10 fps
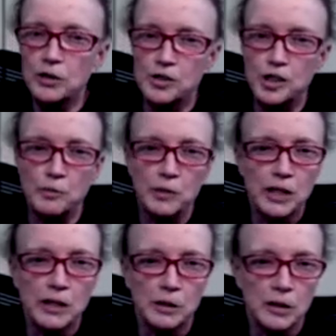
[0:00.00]
You'll see them
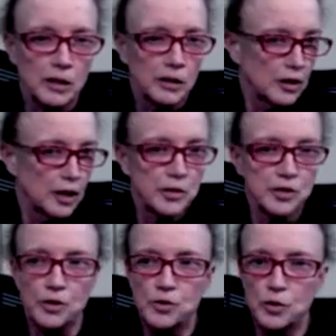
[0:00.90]
licking their lips
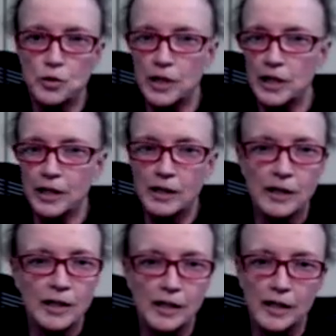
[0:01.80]
or drooling,
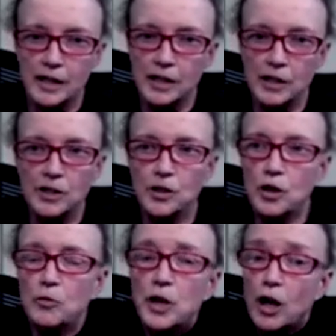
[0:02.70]
and you
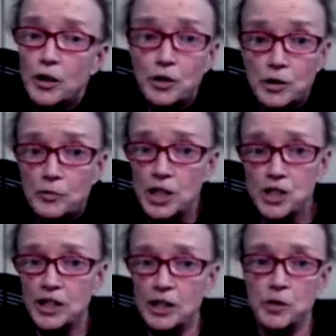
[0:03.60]
know, we all hear the
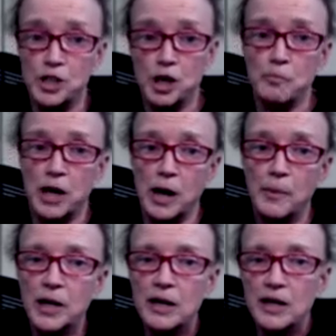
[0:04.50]
retching and we jump up.
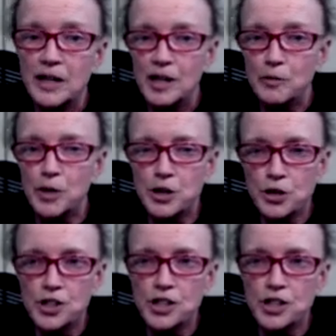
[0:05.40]

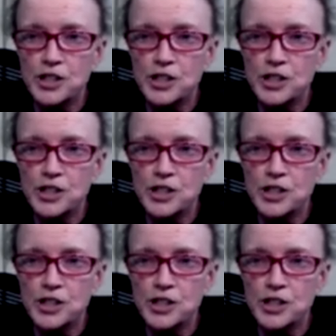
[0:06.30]
Regurgitation